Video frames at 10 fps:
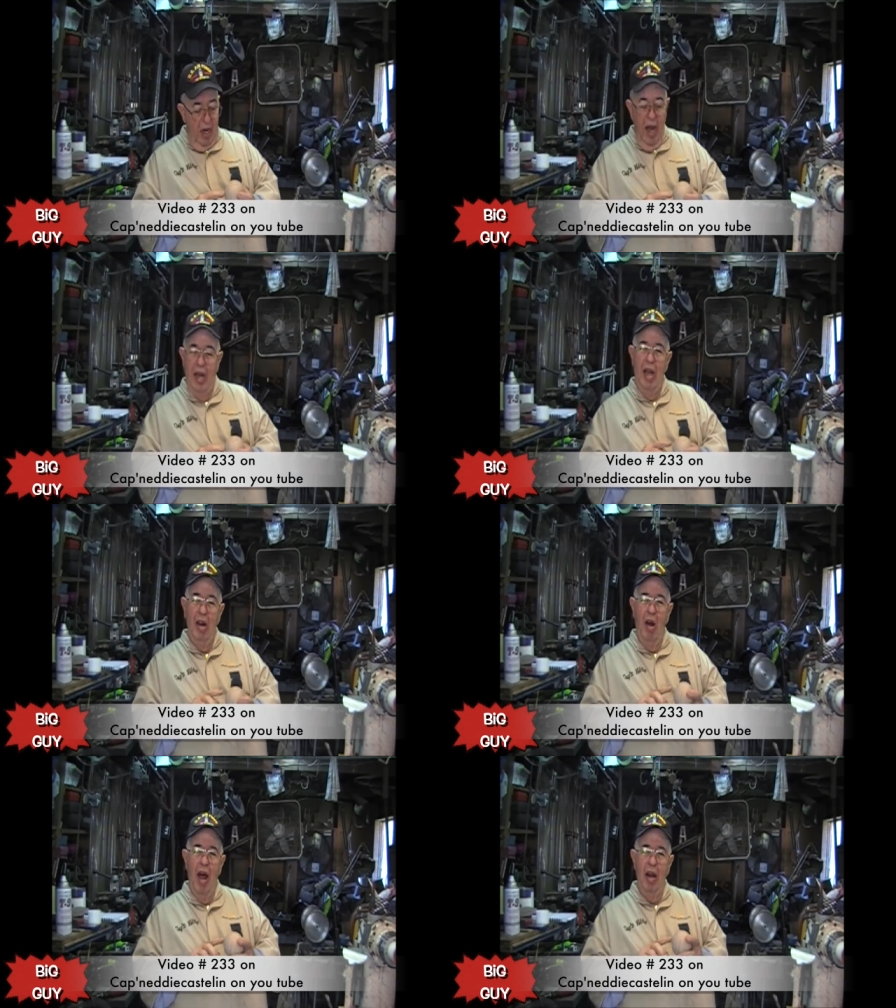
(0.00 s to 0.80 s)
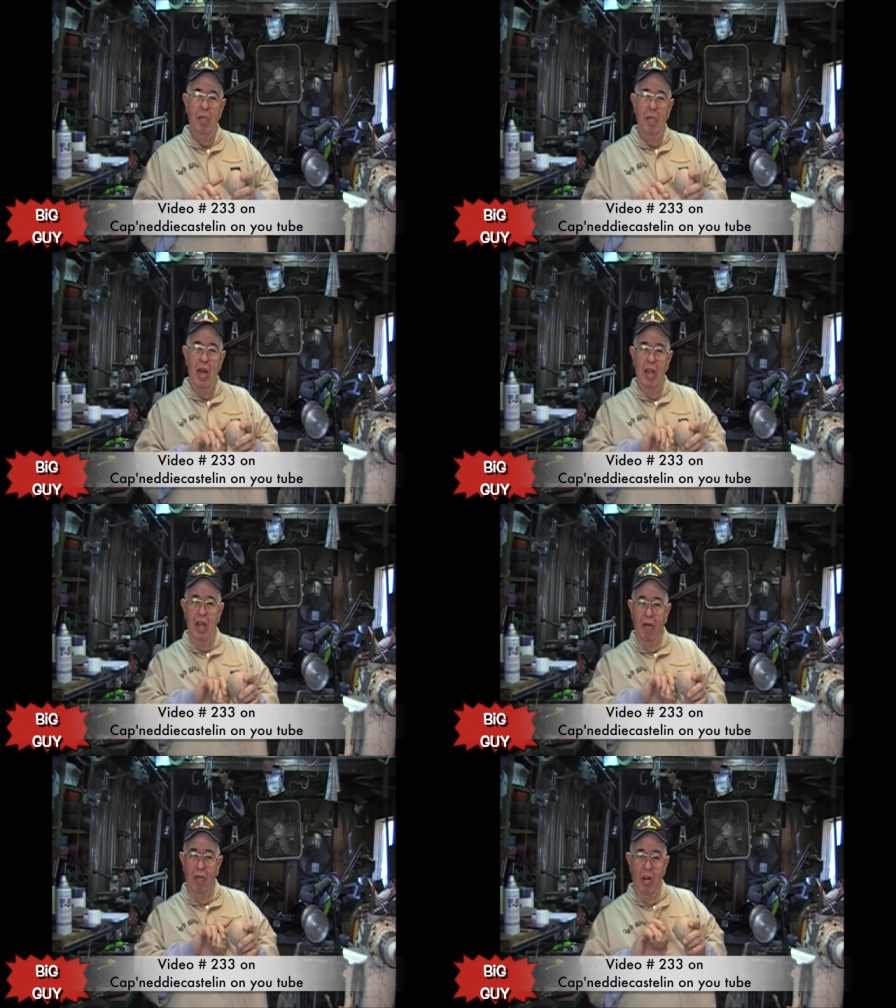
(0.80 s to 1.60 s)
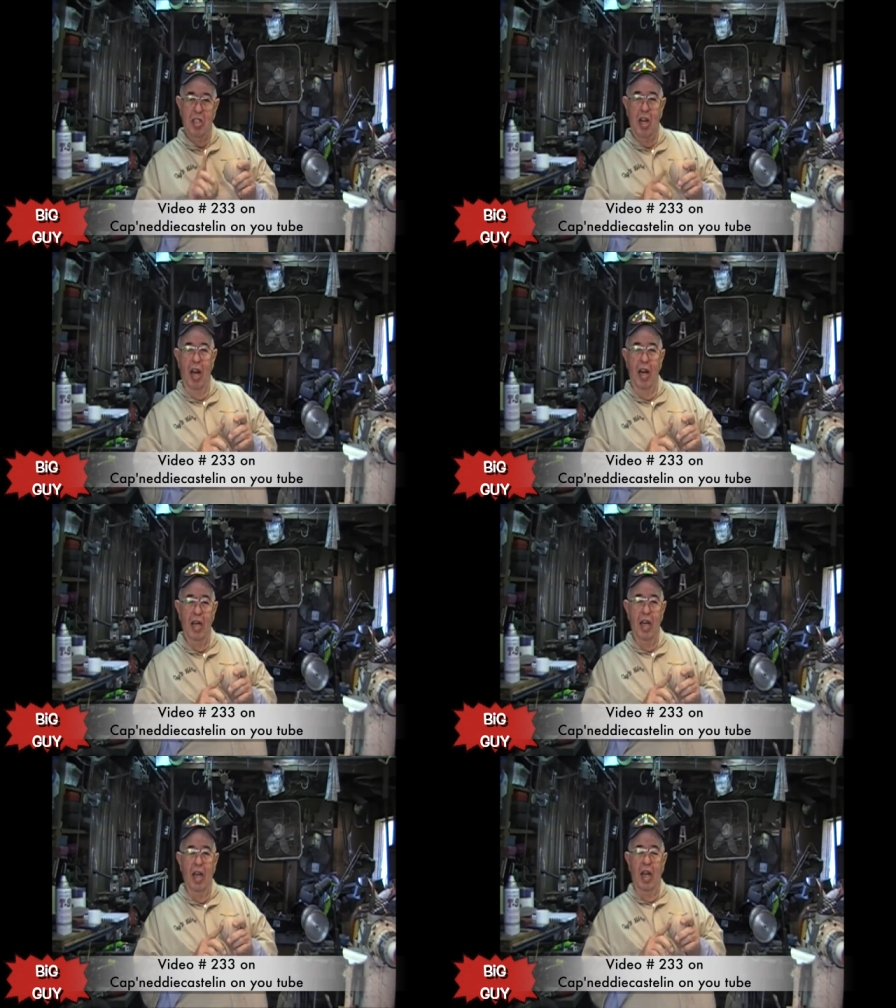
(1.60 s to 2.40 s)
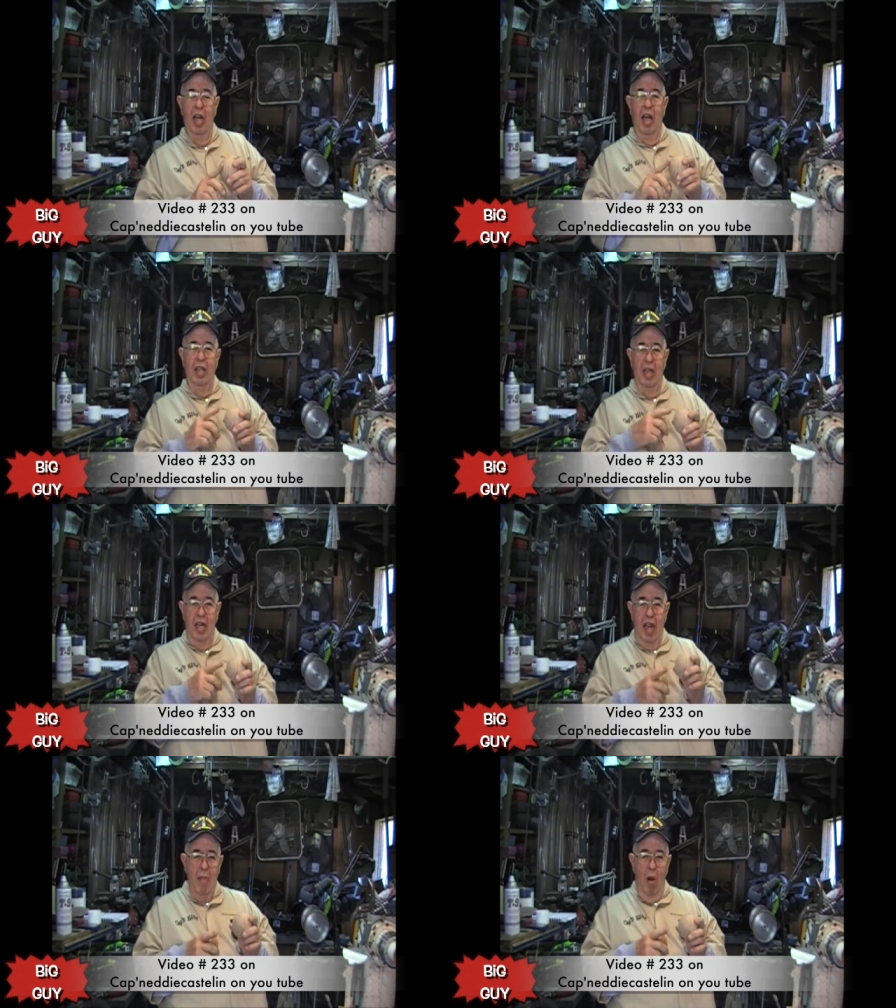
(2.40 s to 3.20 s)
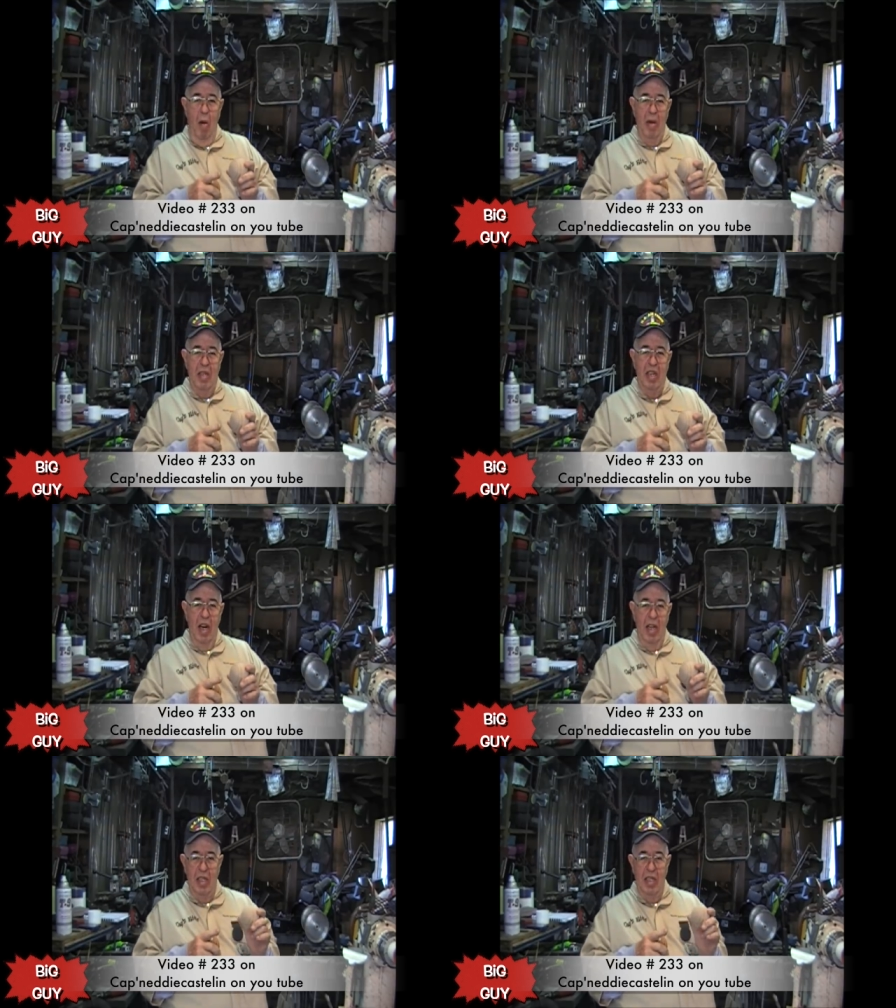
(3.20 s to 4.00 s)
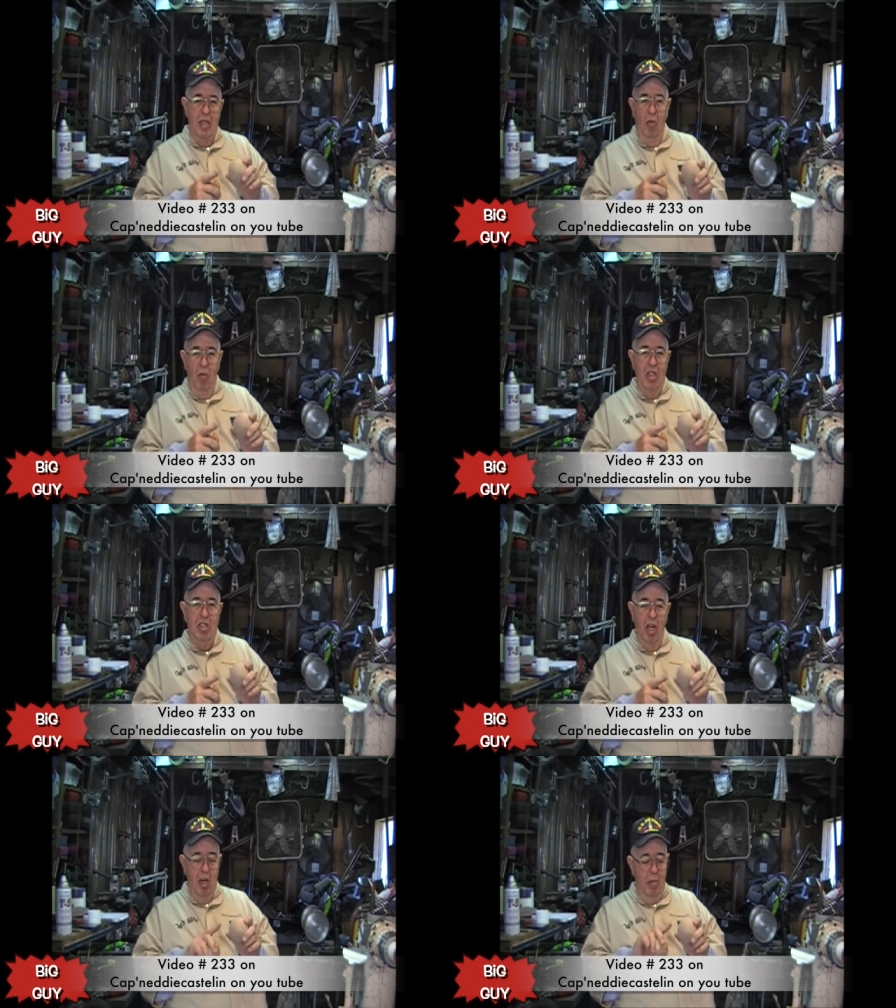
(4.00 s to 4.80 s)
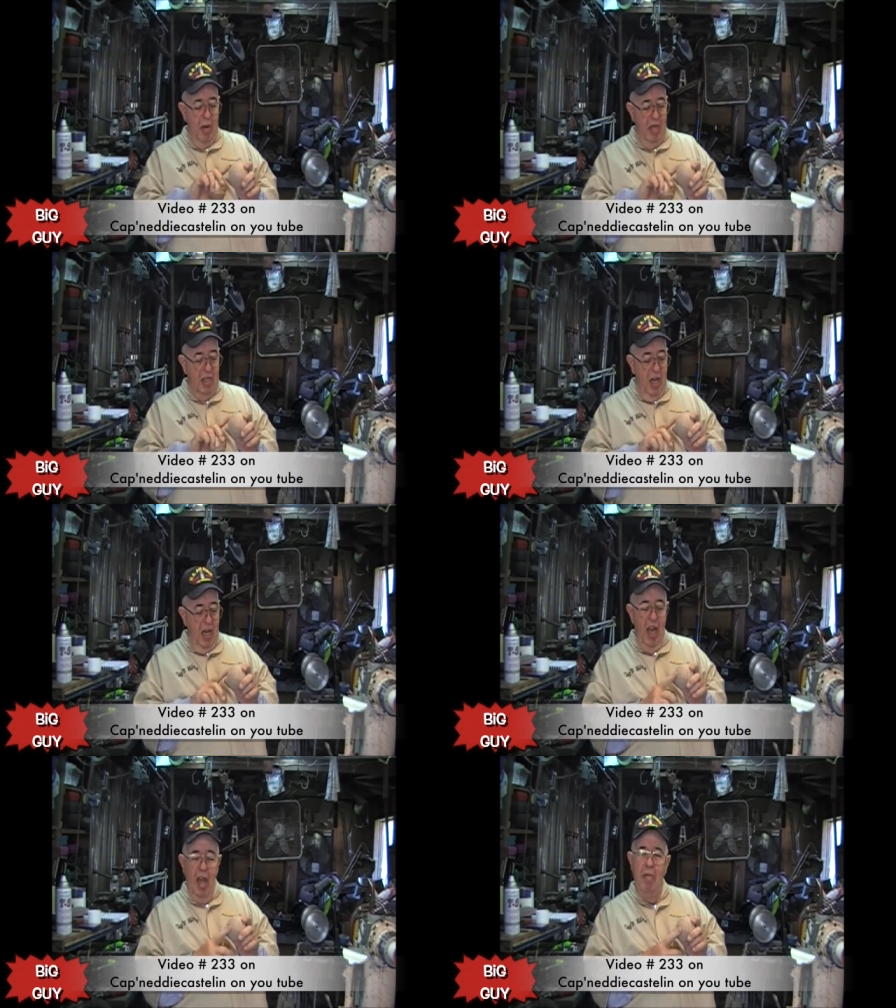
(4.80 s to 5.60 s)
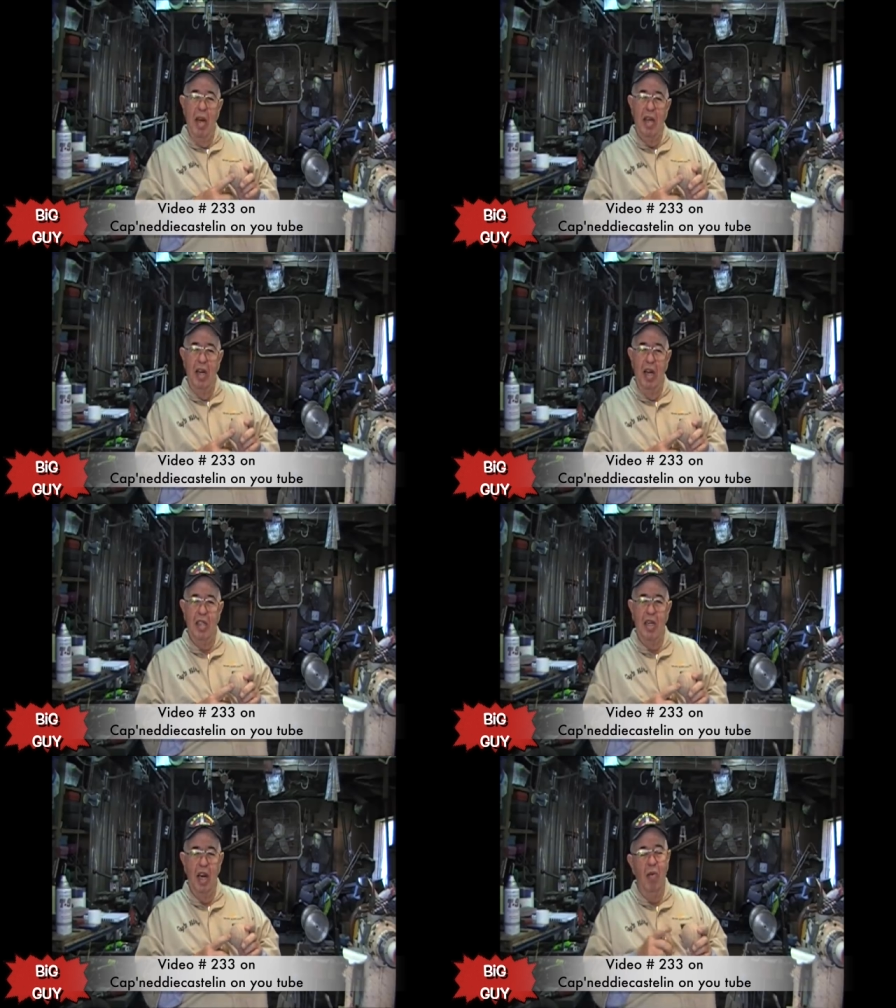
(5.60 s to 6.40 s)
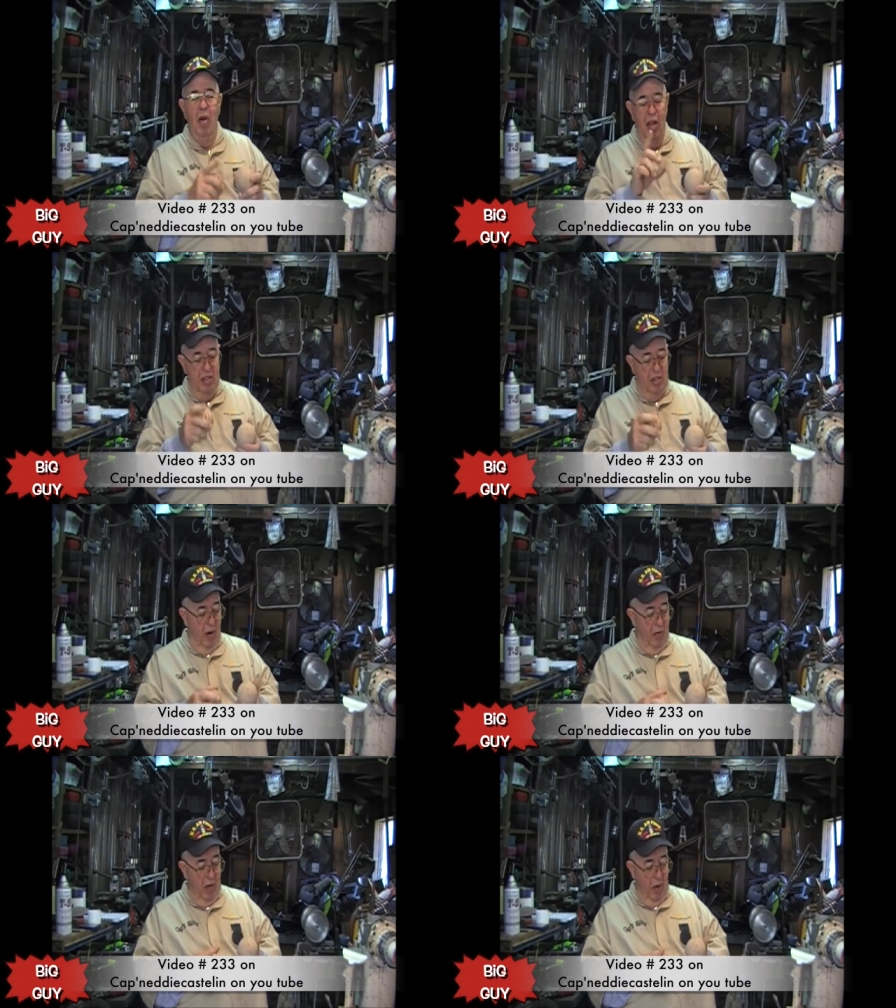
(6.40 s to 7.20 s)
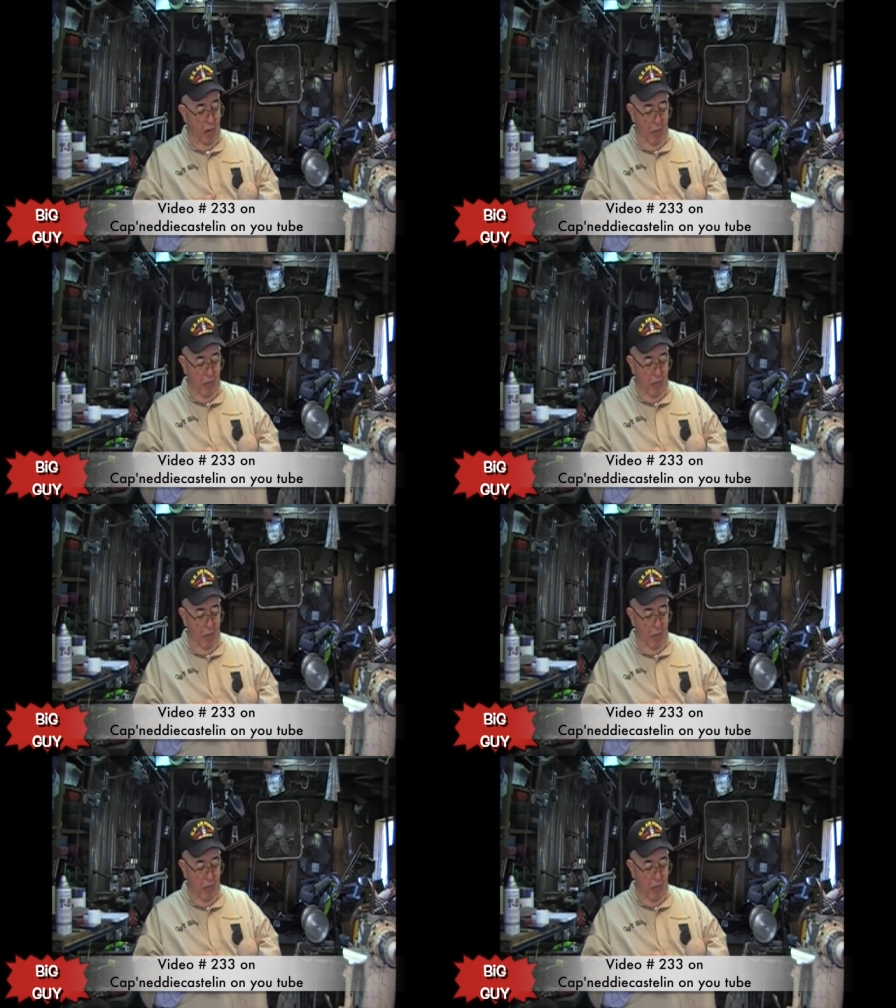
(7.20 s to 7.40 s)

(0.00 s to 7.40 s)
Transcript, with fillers: I now know how to make the first cut and then keep all my settings rechuck the piece and make the next cut well it's on a video